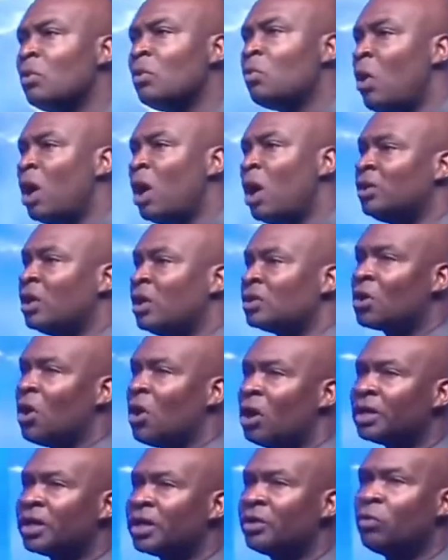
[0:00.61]
What
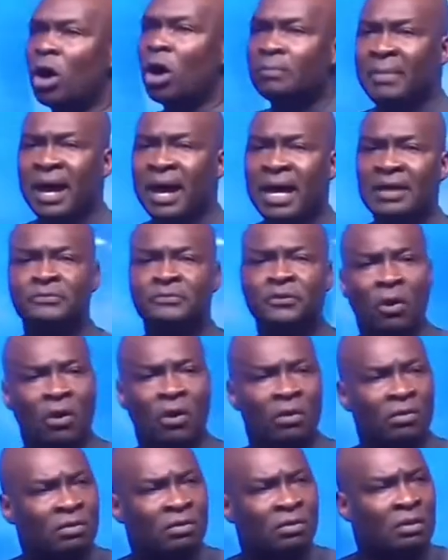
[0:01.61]
does God reward men
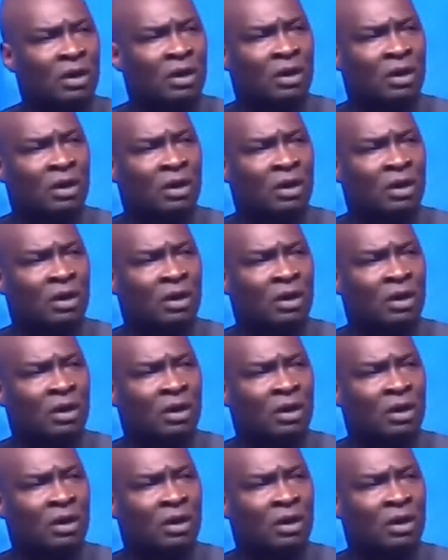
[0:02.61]
for?